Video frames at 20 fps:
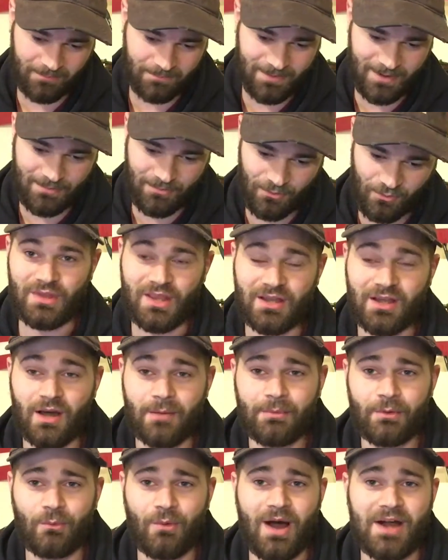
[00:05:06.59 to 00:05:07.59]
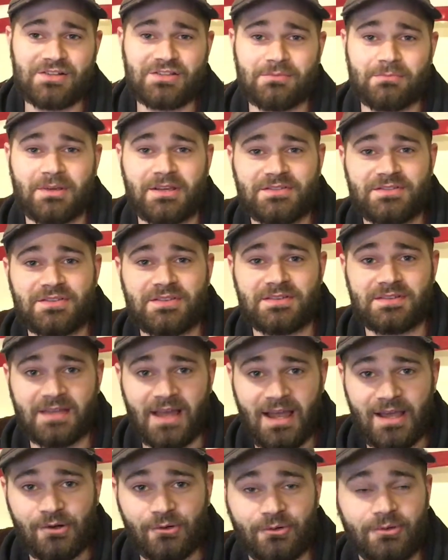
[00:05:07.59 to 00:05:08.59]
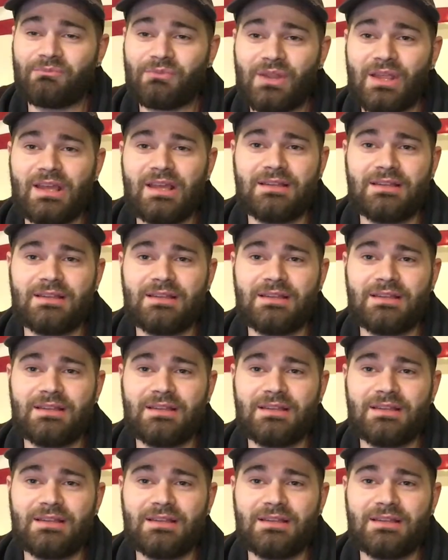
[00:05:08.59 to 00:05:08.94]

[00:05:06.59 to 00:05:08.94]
of people come and watch it because of the title.